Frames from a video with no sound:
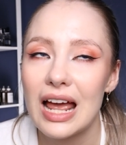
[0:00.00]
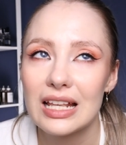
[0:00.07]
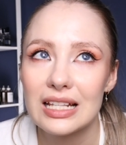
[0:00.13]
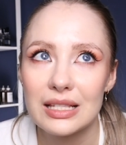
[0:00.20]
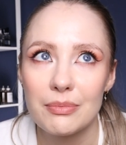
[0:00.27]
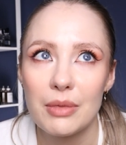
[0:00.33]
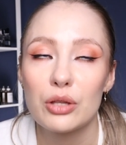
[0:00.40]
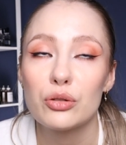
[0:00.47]
I
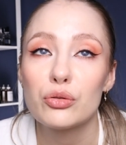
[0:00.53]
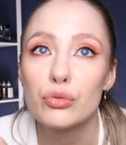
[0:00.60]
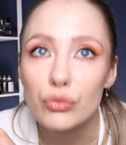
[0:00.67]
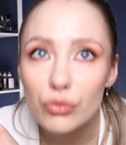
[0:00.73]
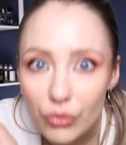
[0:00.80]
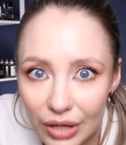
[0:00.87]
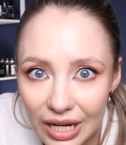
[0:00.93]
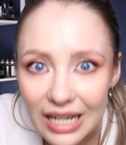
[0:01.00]
smelled
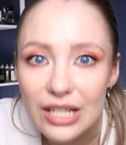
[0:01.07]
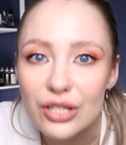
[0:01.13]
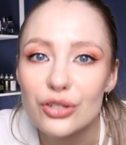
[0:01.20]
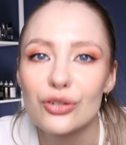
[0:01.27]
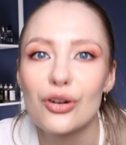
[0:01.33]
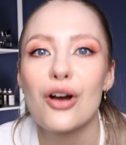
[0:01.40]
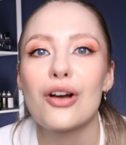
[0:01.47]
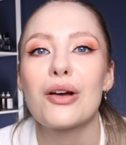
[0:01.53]
really
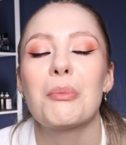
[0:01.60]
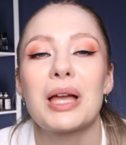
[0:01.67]
strong.